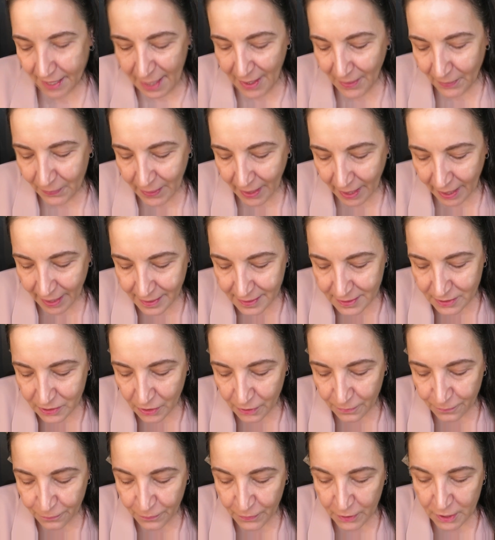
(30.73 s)
Okay, so
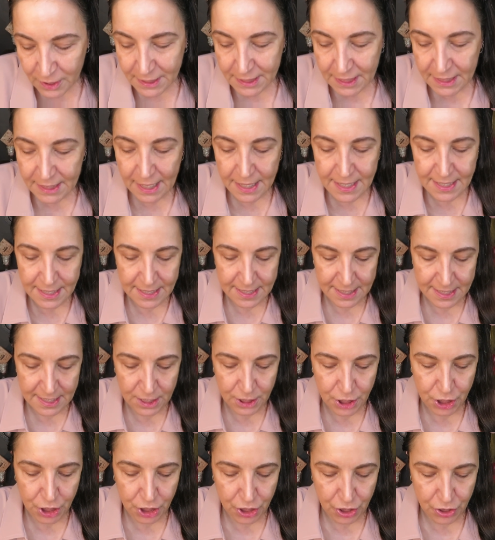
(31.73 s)
the first thing I
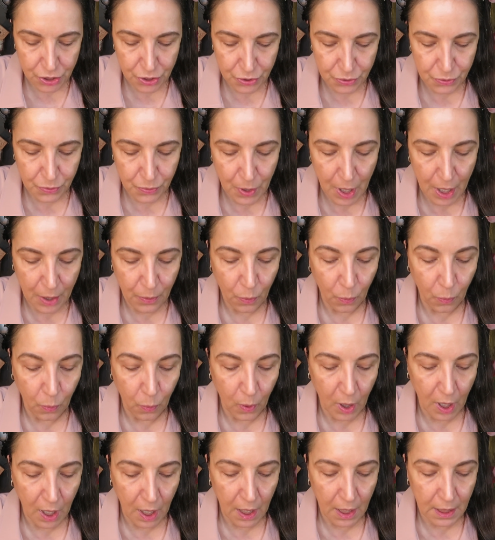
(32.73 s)
did do
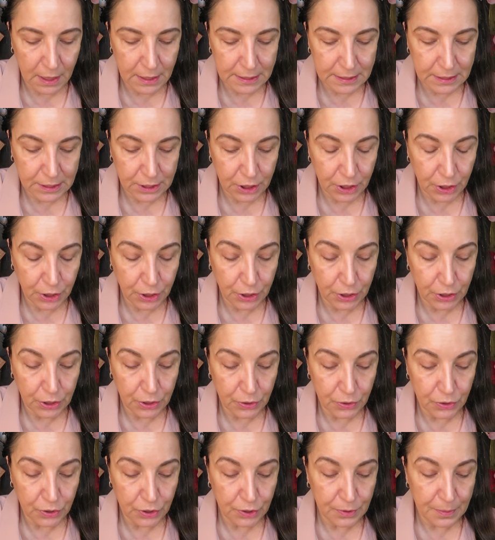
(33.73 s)
was
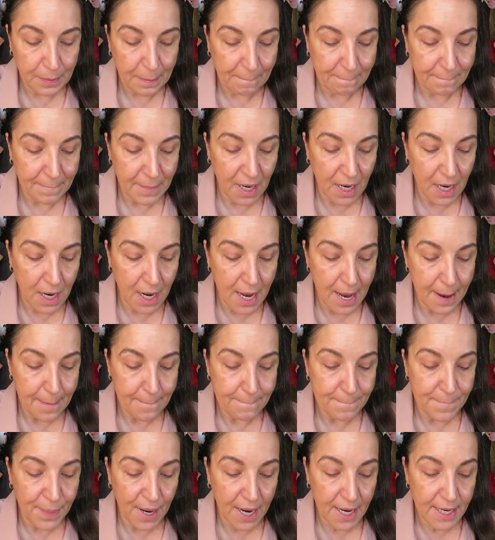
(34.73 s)
use my
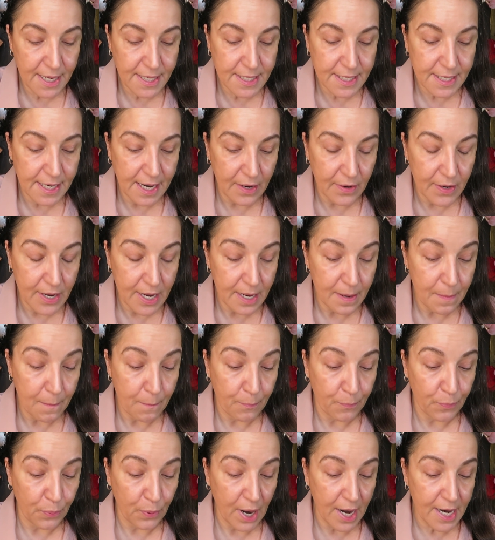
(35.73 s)
BRIGITTEDIARY
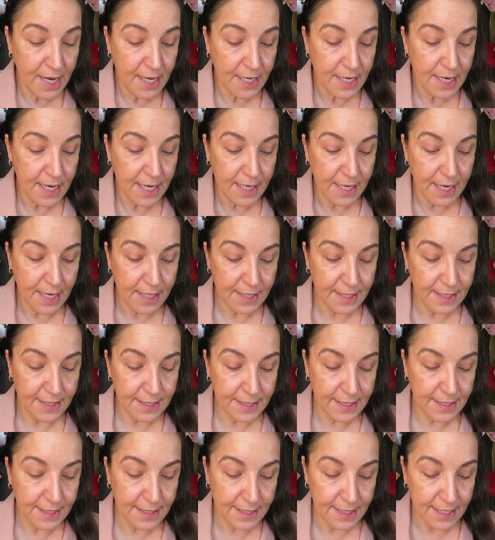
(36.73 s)
Brightening
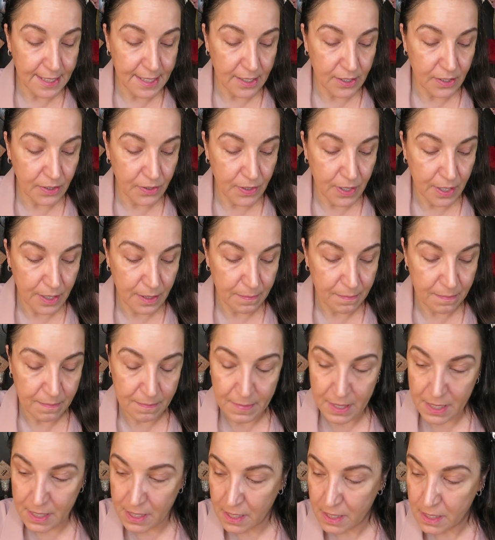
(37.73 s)

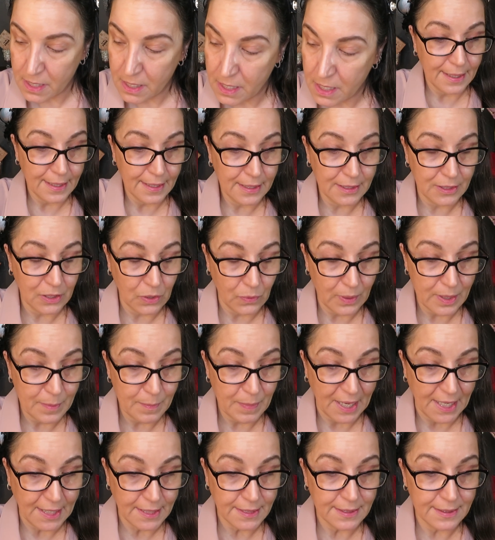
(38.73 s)
Serum, glowing
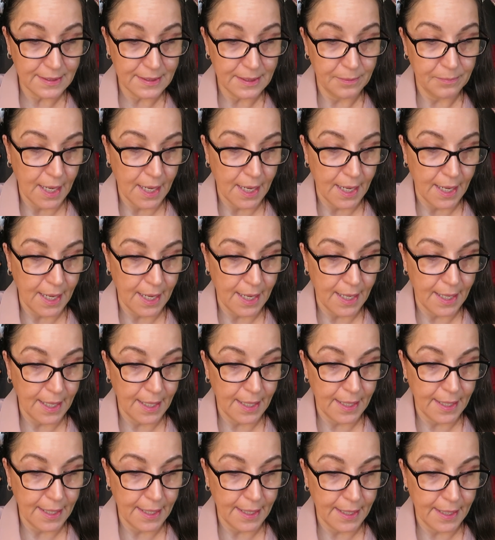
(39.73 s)
base,
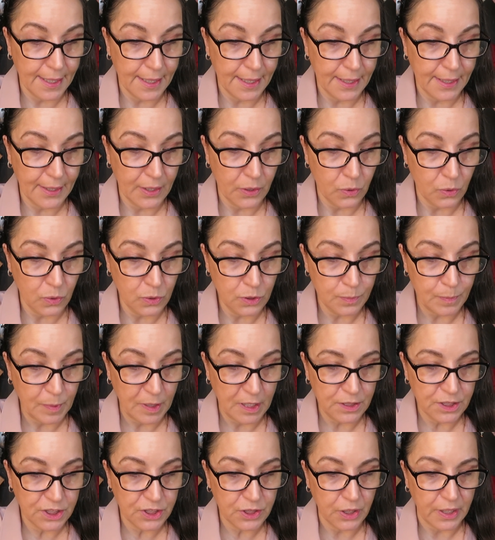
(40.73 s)
rose
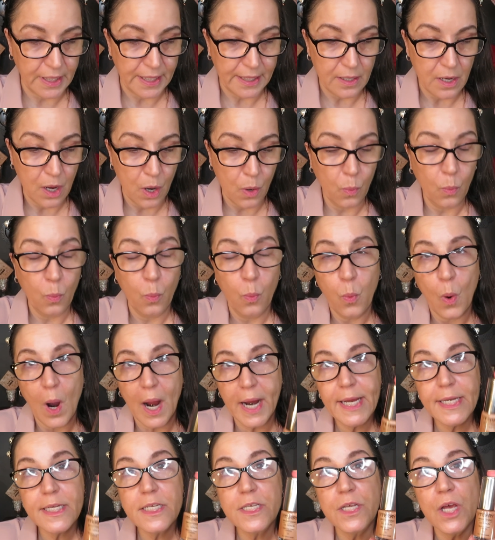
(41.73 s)
blush, sorry,
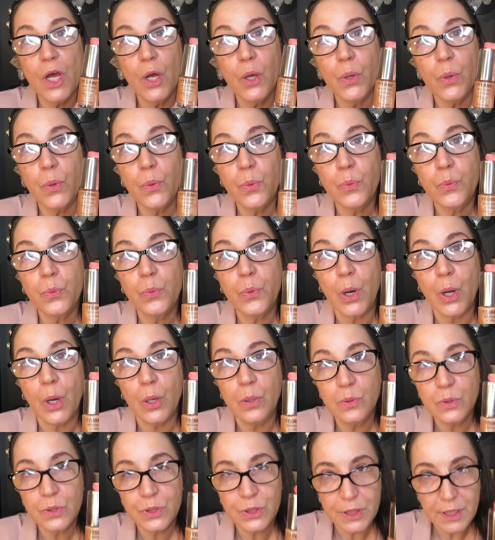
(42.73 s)
white
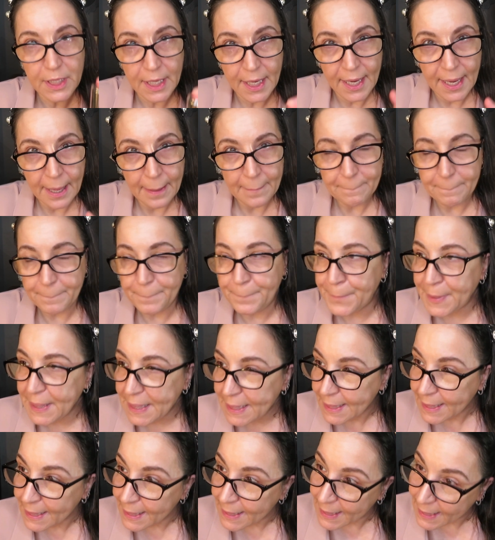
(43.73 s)
rose,
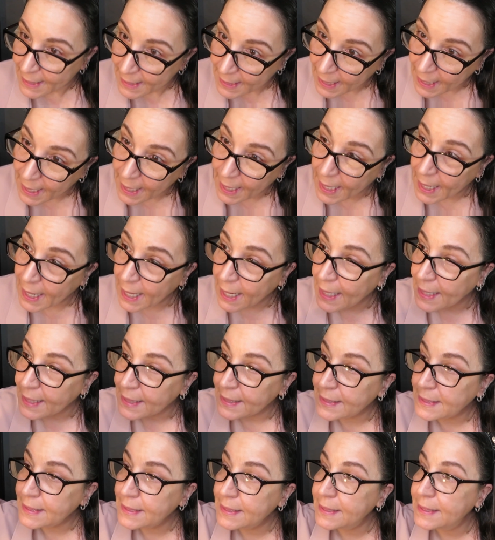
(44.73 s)

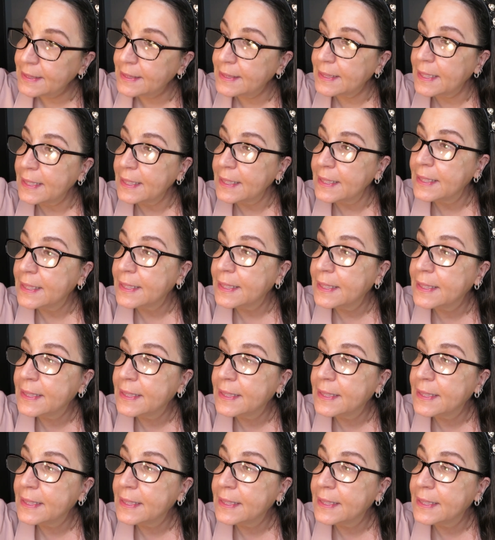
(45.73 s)
because I